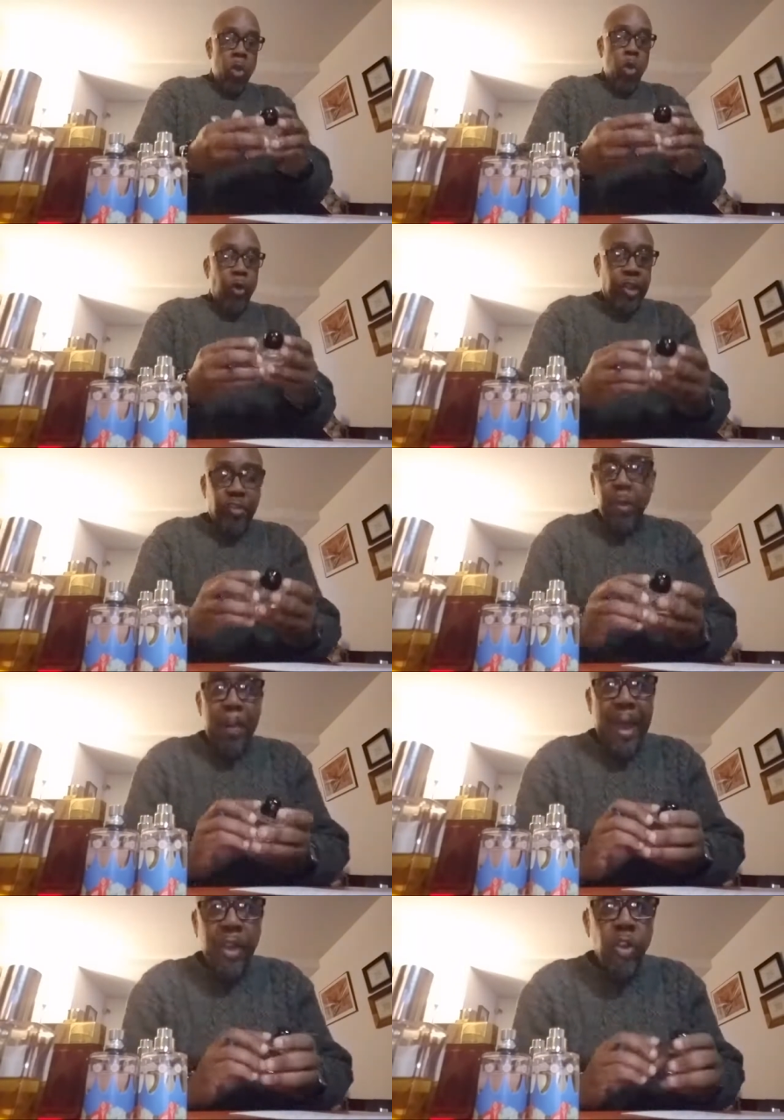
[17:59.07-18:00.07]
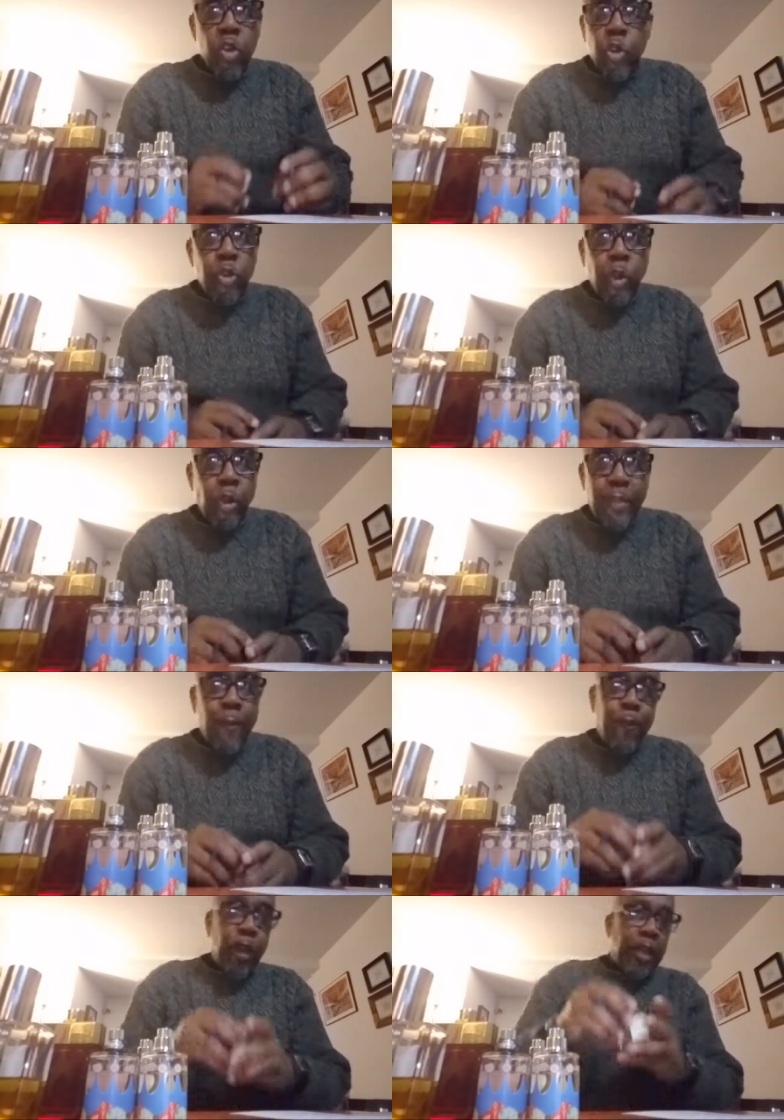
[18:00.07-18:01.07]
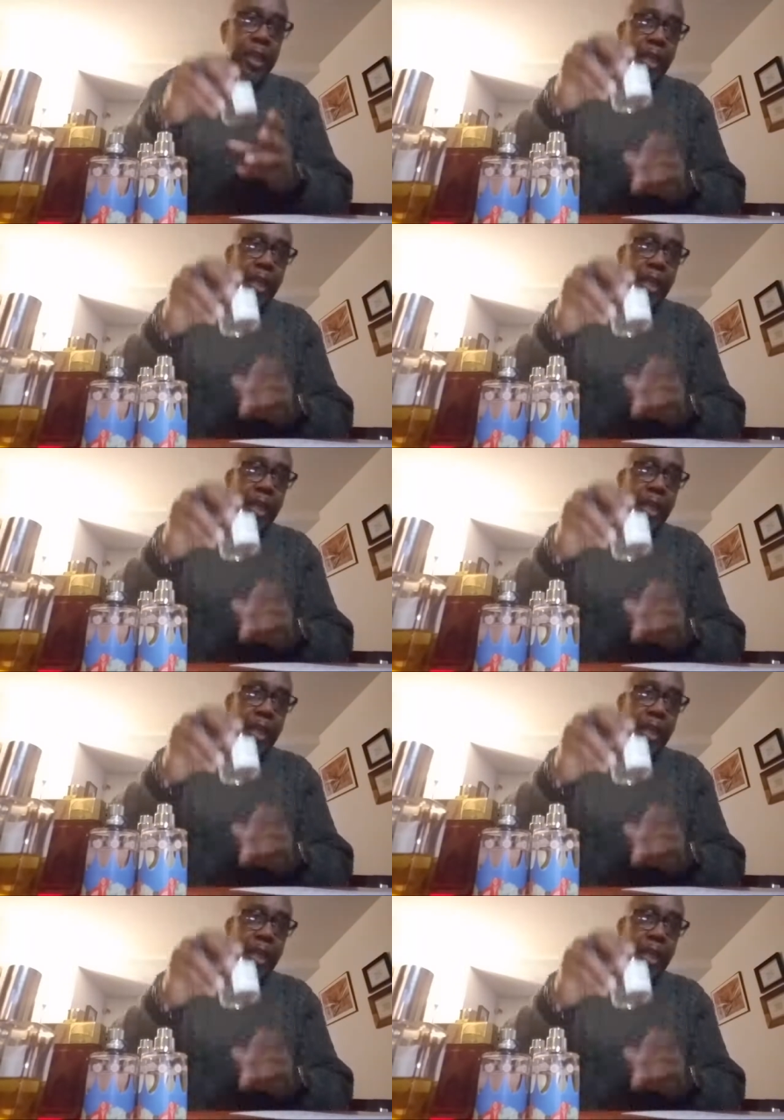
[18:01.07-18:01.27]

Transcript: Or get somebody who you know live in Philly and